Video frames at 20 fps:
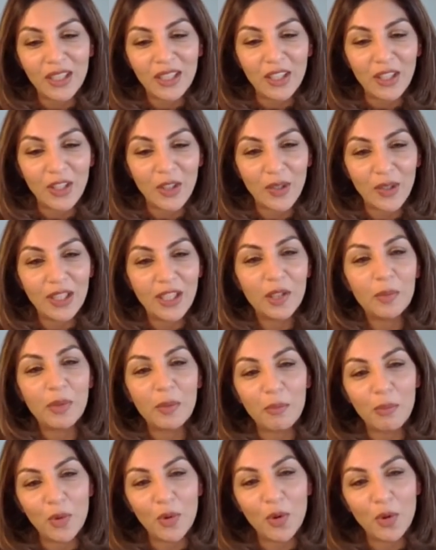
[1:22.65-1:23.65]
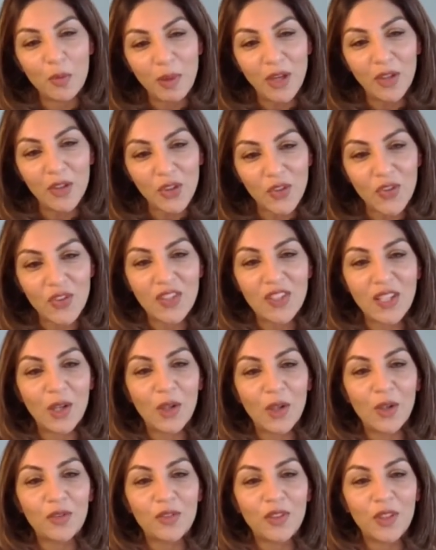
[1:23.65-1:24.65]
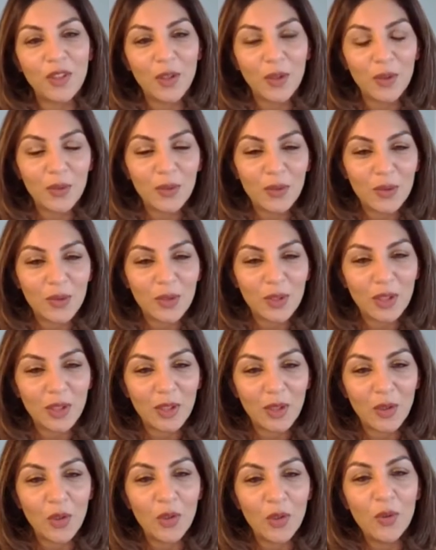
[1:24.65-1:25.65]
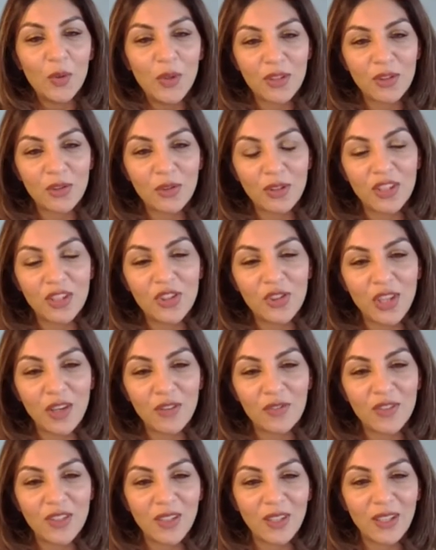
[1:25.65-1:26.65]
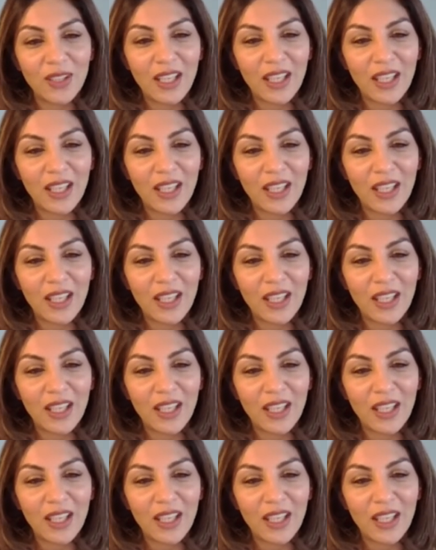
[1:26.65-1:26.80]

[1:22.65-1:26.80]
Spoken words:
a little bit more about yourself, who is Chris Jephson?